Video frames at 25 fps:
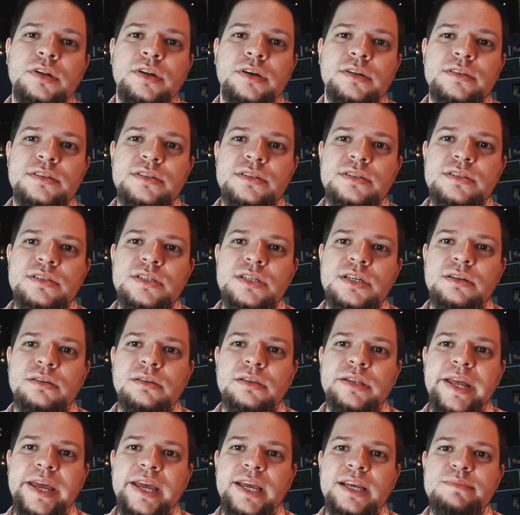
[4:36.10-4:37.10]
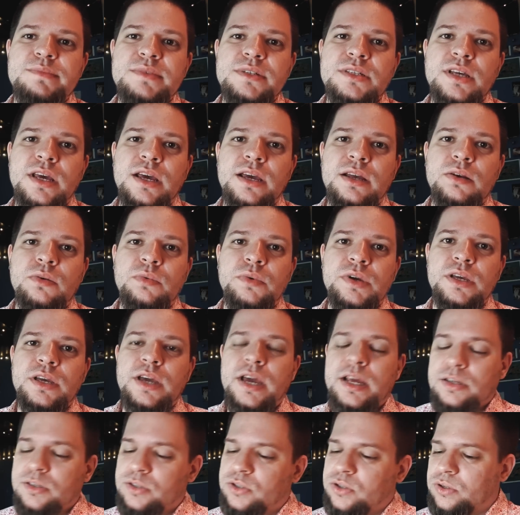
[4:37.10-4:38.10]
nonsensical names and we
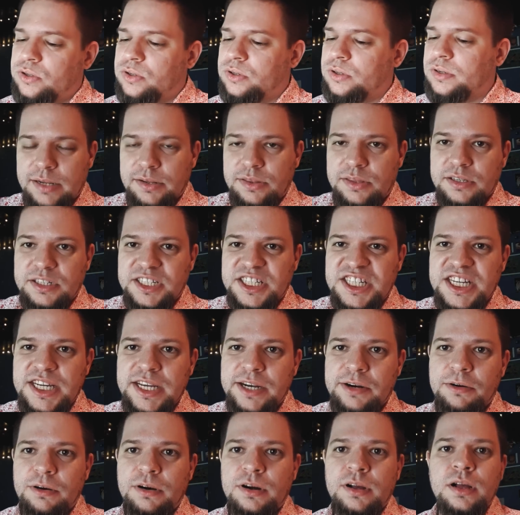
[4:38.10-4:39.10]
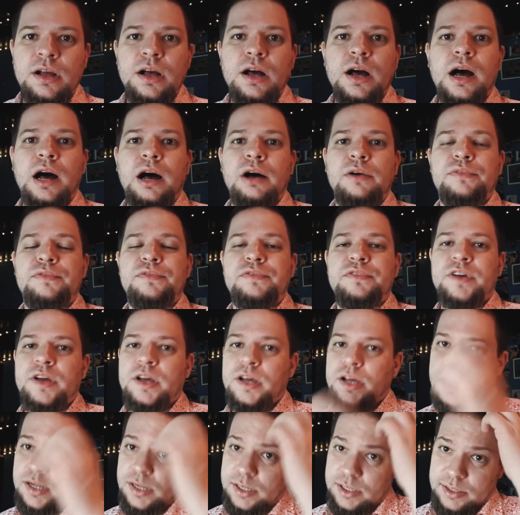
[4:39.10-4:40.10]
enter the tier of
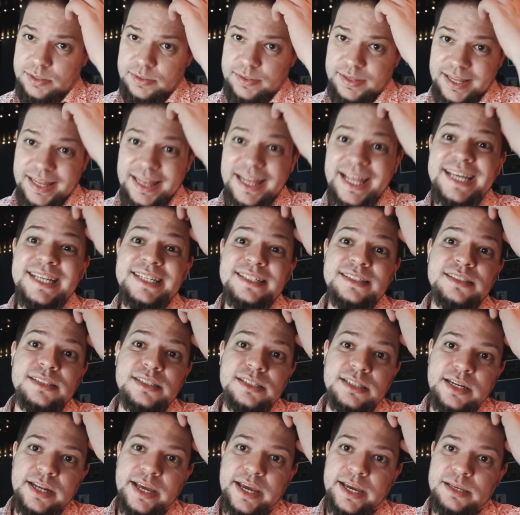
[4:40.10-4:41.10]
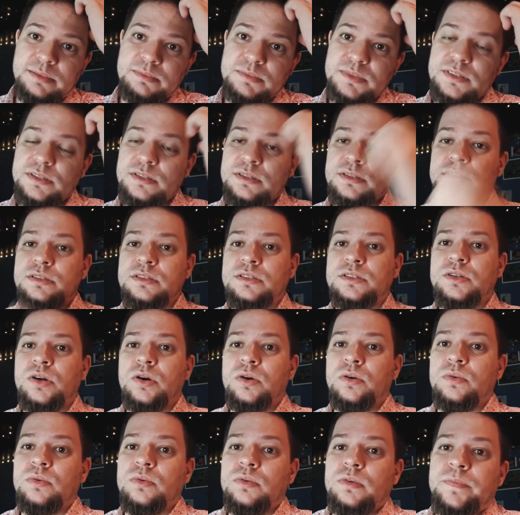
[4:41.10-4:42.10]
lazy names.
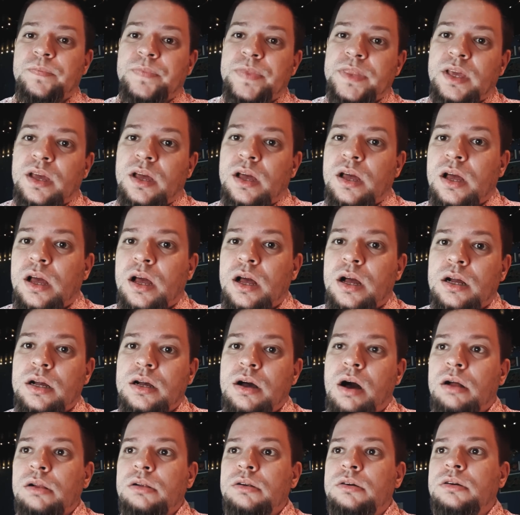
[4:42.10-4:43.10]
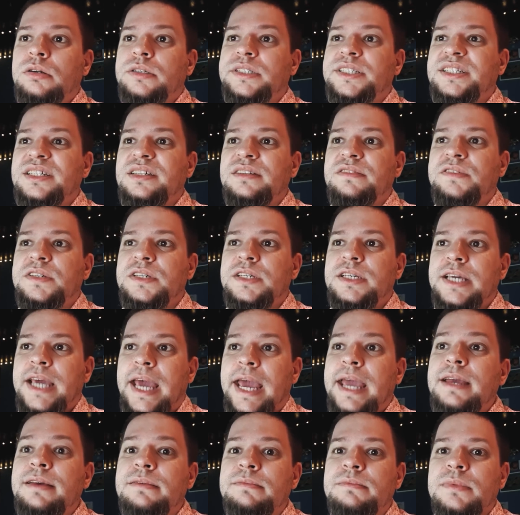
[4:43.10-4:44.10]
So, Color TV
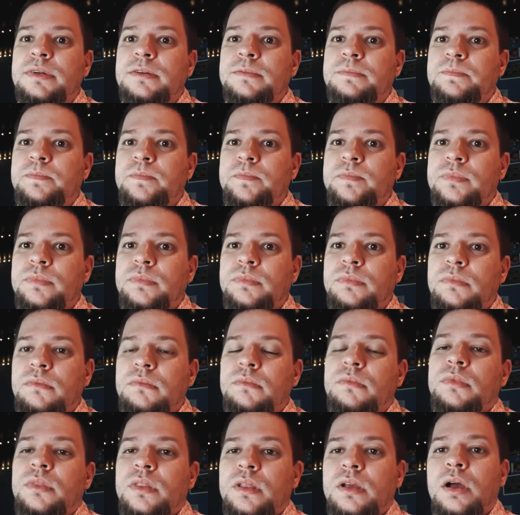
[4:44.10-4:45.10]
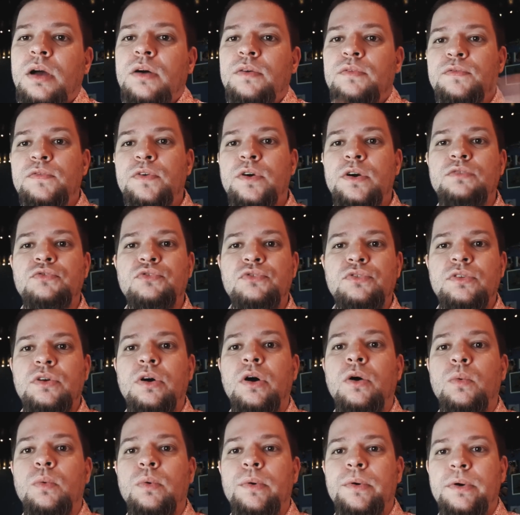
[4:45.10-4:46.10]
Game. First,
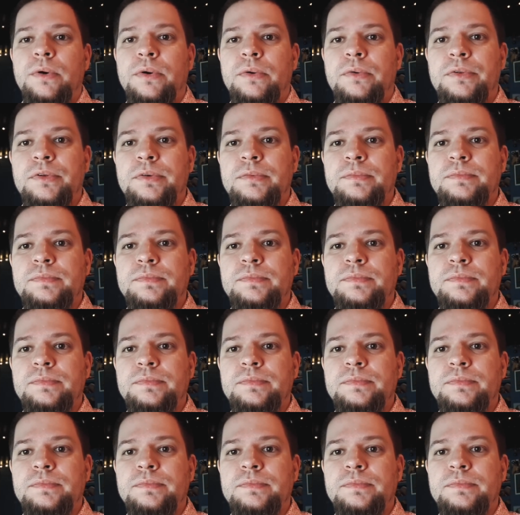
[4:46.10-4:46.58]
a word.